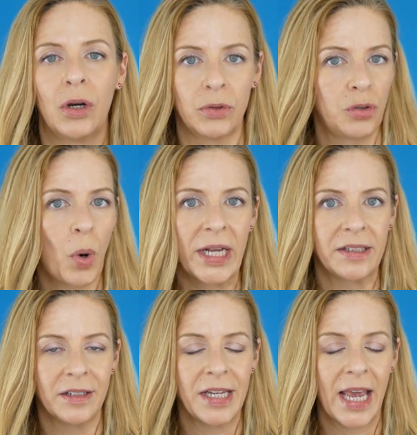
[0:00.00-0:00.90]

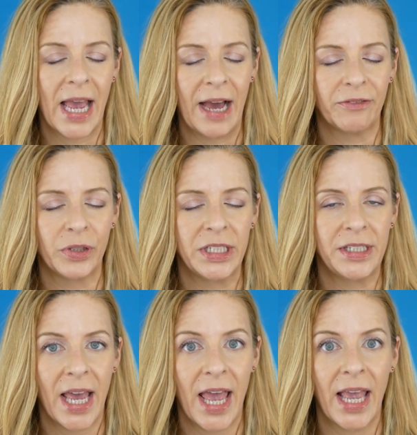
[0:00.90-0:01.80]
twice a day, every
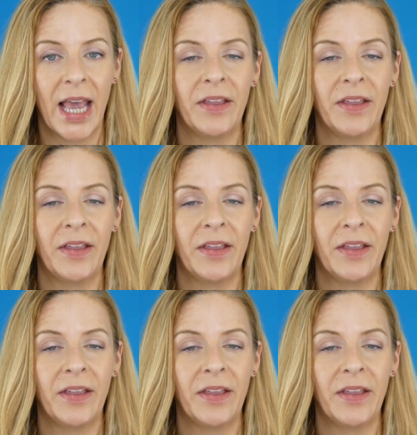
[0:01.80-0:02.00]
day,